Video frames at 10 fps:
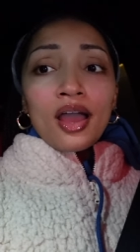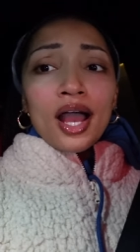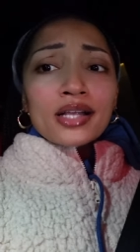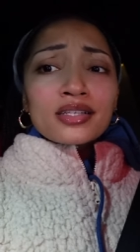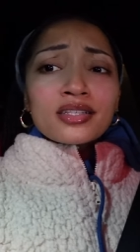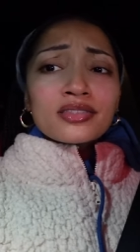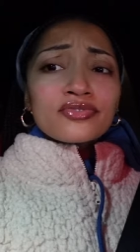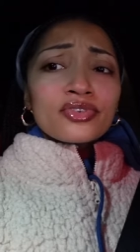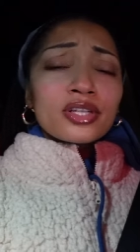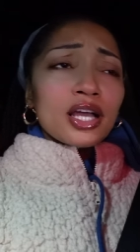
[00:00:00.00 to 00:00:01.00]
I just
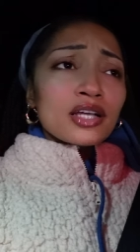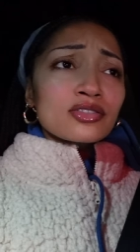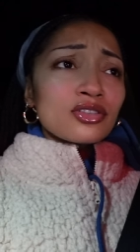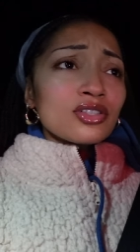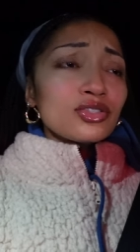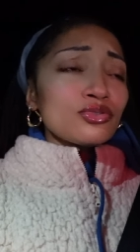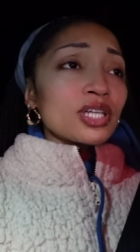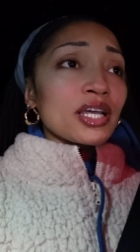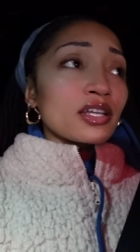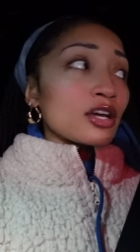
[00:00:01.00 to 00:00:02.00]
feel like as long as you're
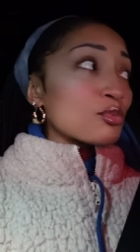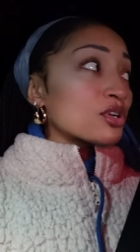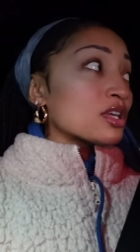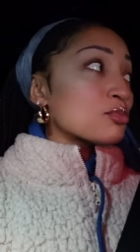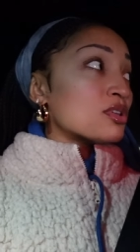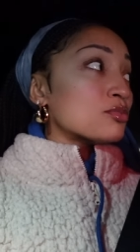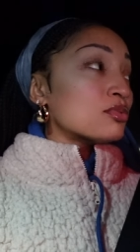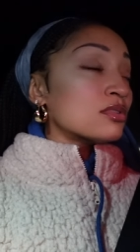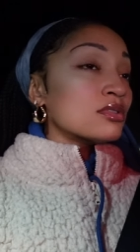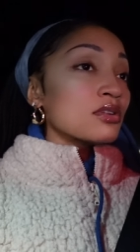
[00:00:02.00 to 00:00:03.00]
checking up on your
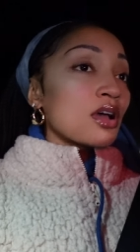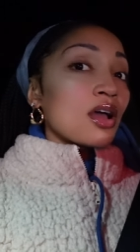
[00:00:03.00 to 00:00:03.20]
people,